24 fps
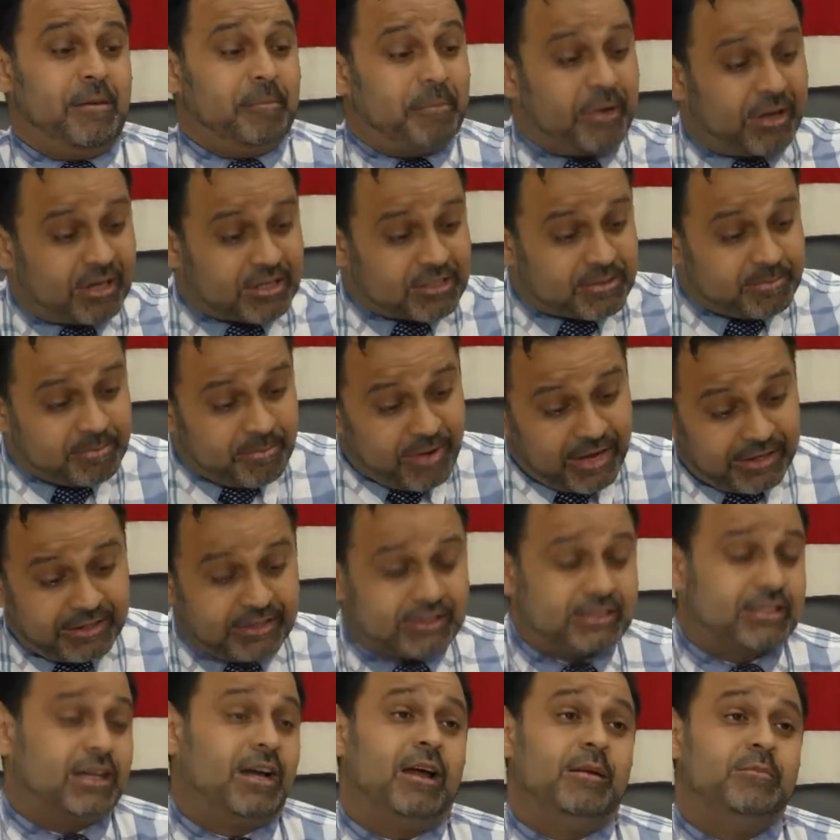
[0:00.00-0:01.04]
Because many
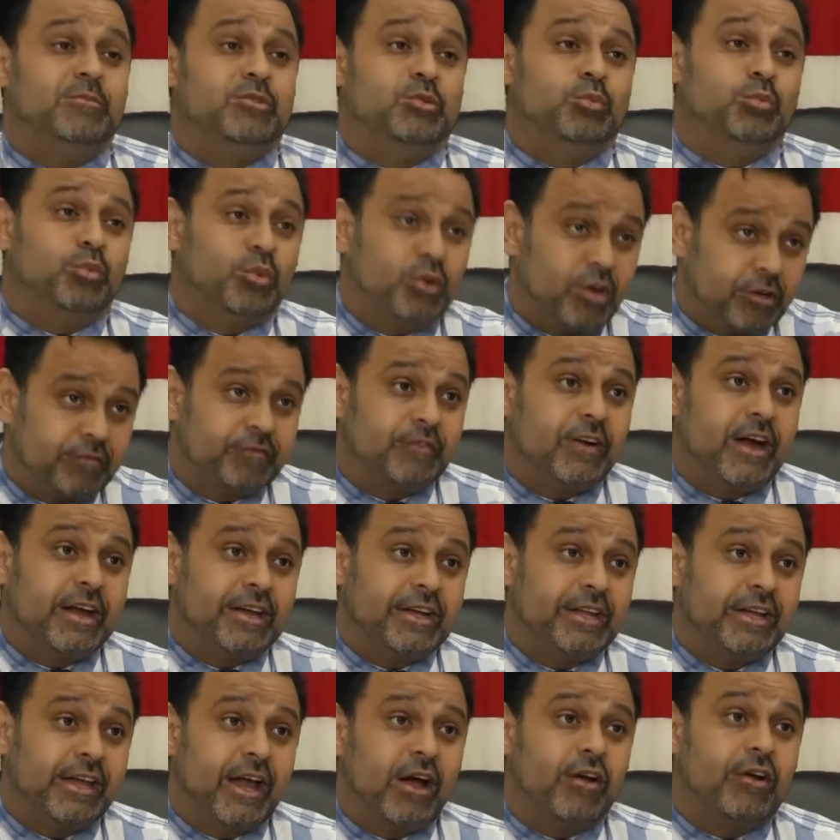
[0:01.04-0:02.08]
times we're
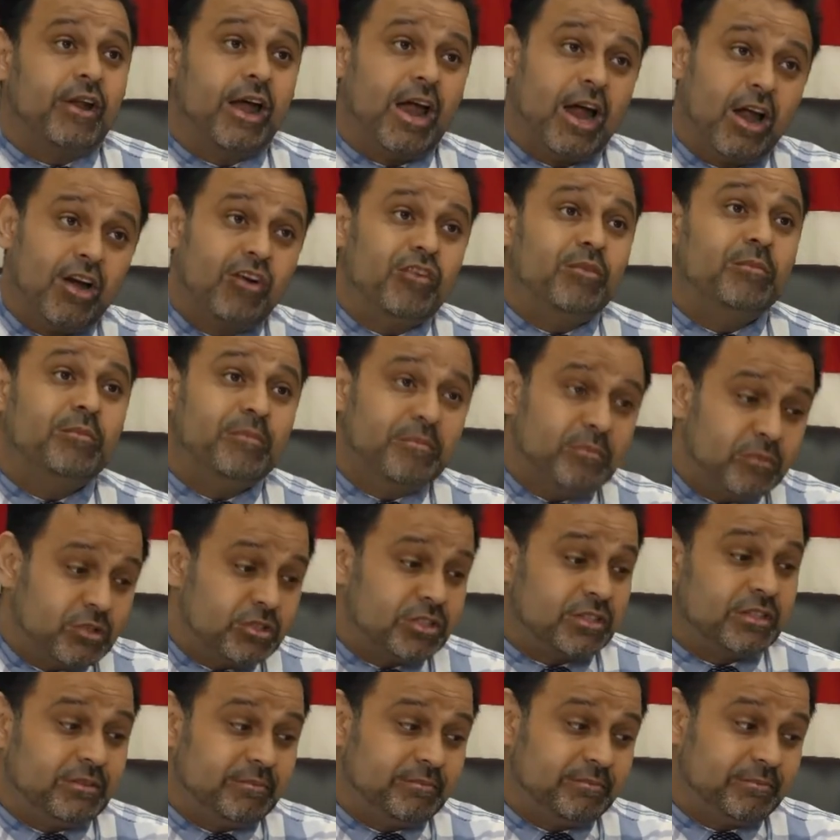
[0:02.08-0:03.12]
finding out our
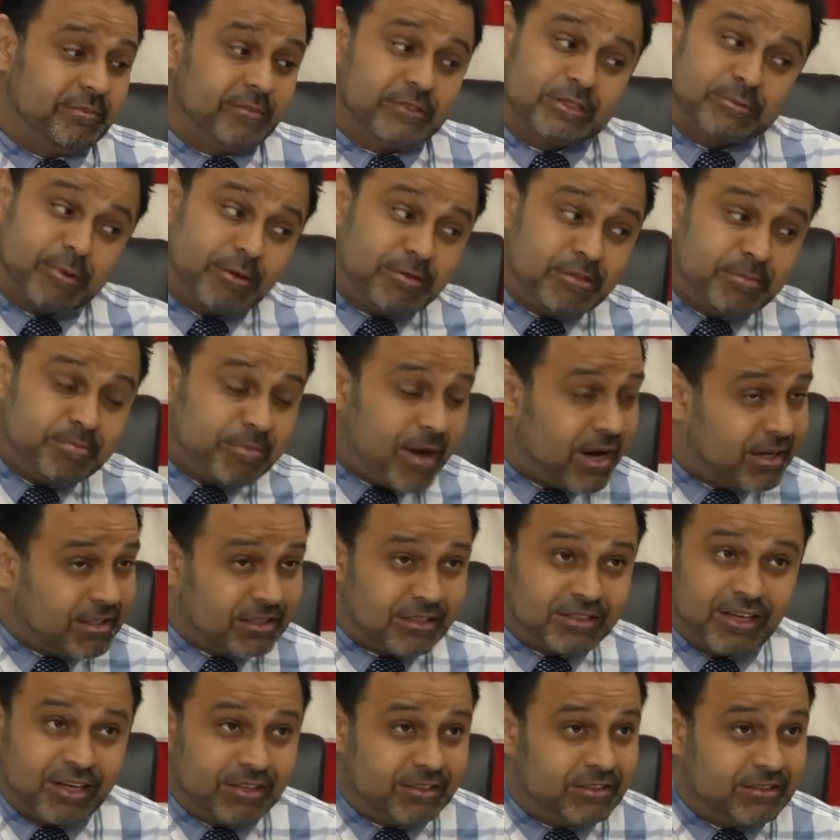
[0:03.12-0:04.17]
Muslim, especially
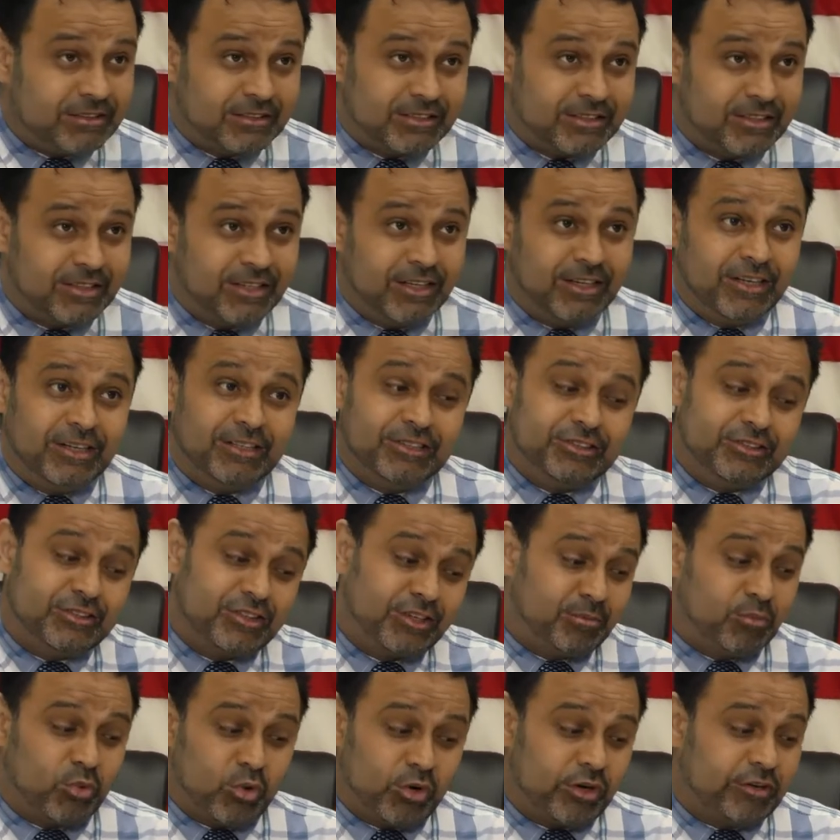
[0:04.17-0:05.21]
Pakistanis,
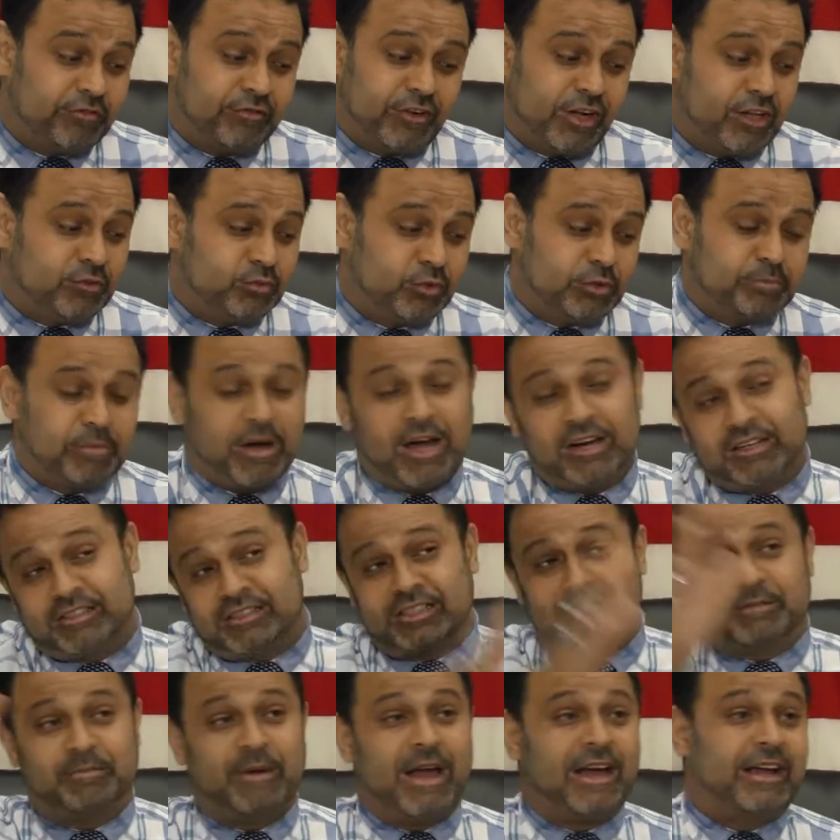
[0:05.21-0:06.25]
they're more involved with
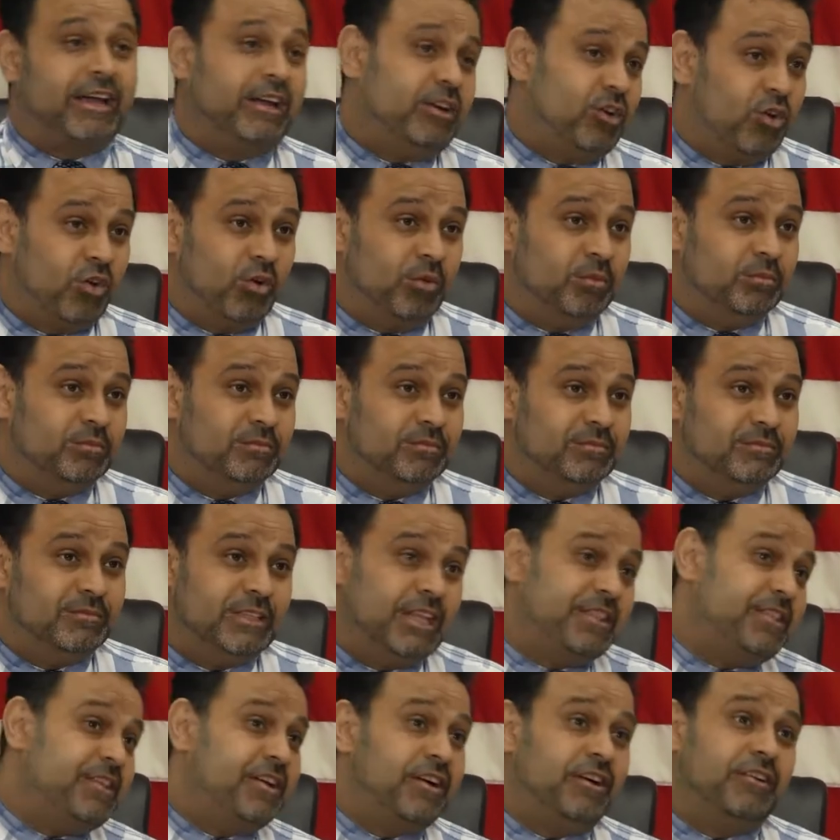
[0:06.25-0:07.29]
politics back at home
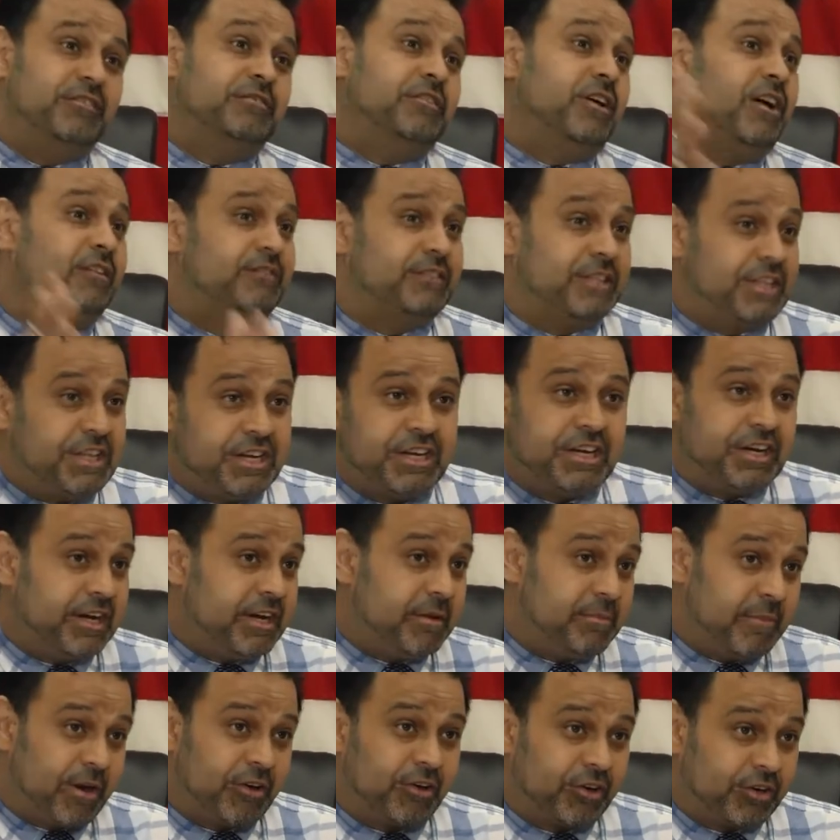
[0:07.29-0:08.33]
than they are involved here in
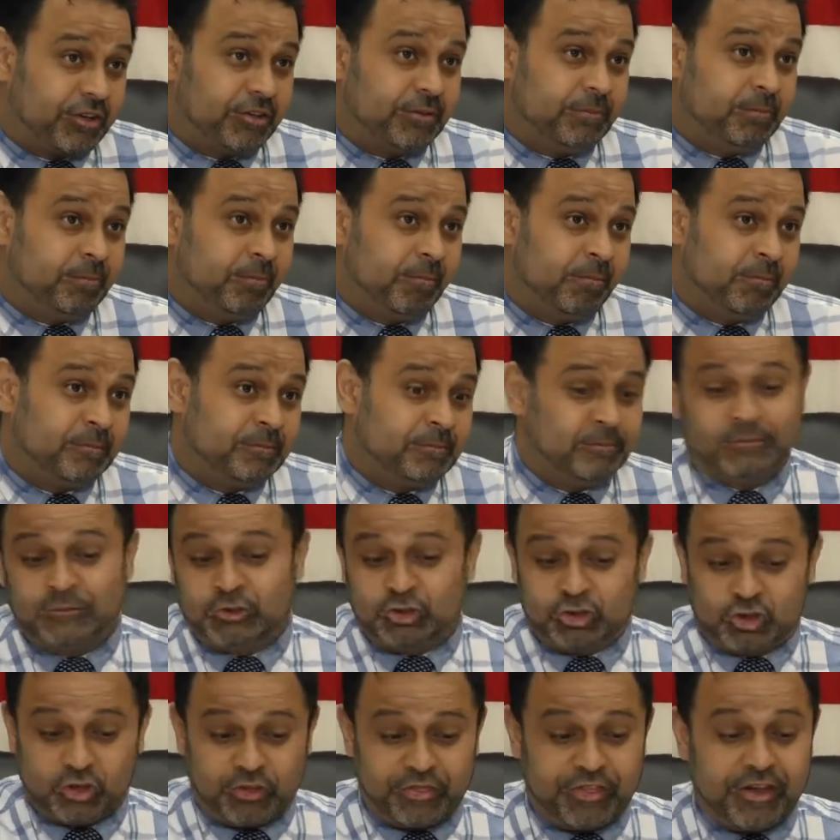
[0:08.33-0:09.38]
America.
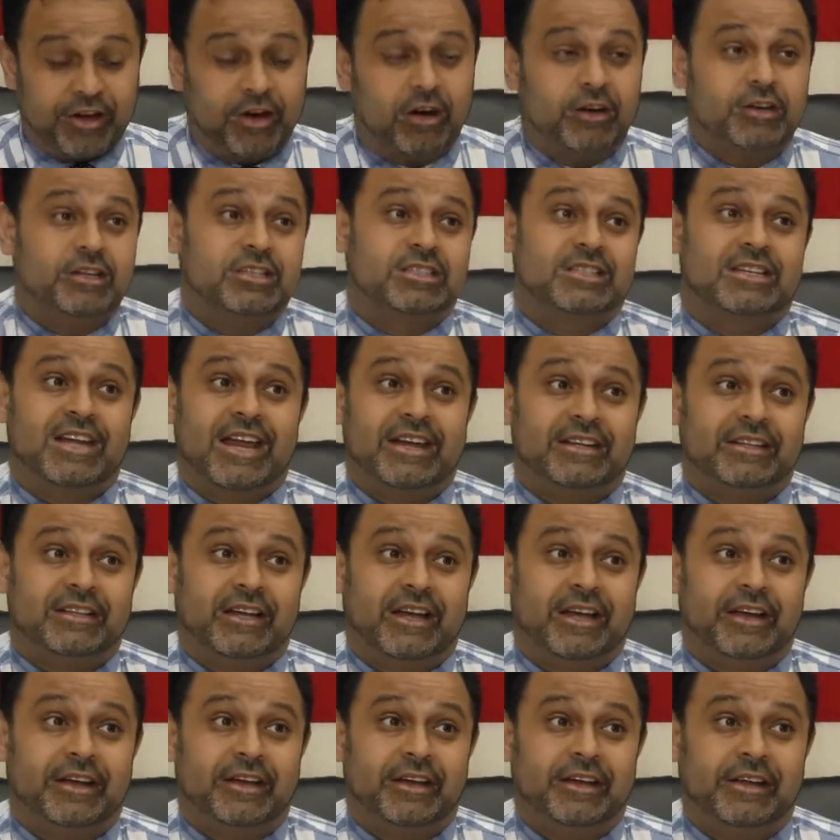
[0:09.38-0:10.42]
So they're understanding
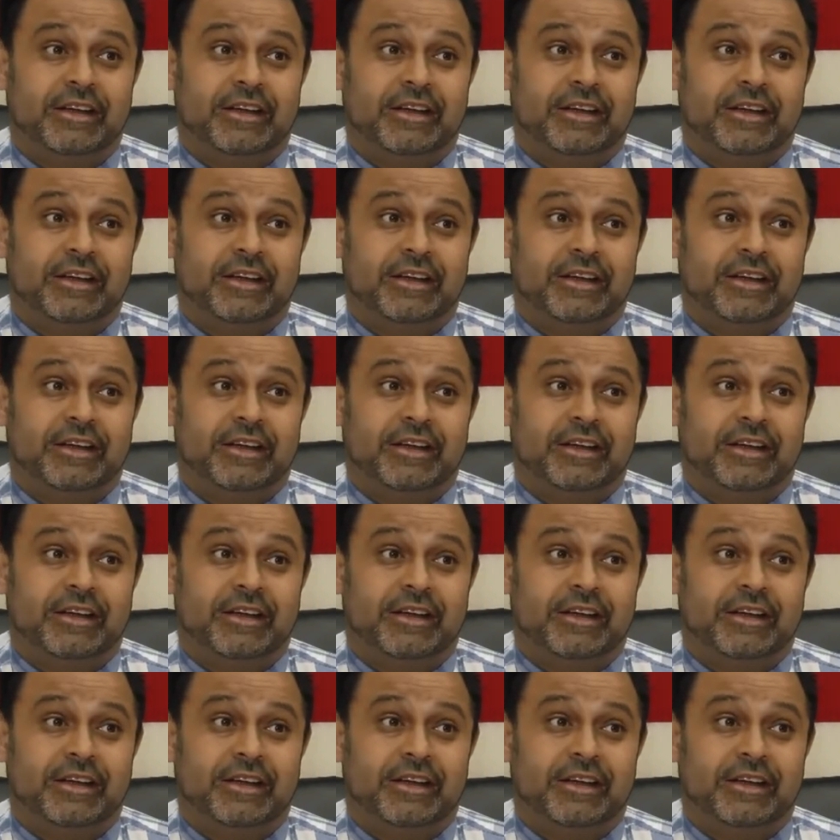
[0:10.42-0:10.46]
that.